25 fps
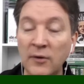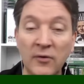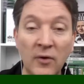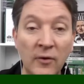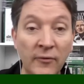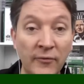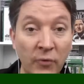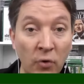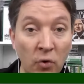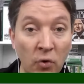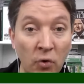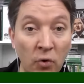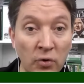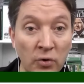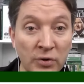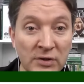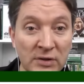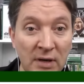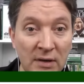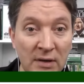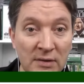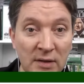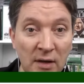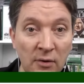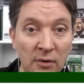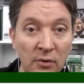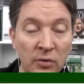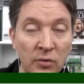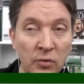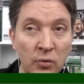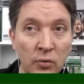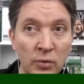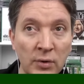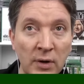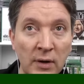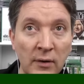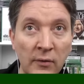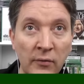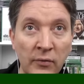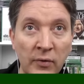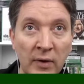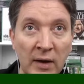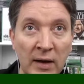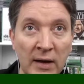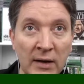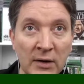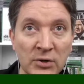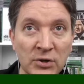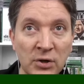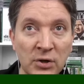Nawrocki's then thrown into
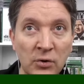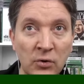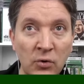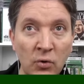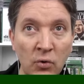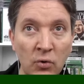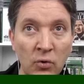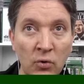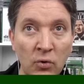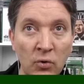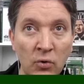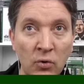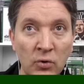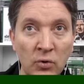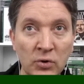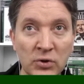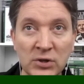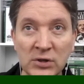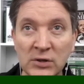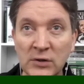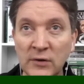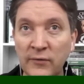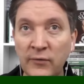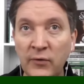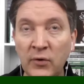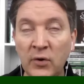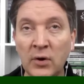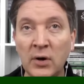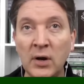the action, not just for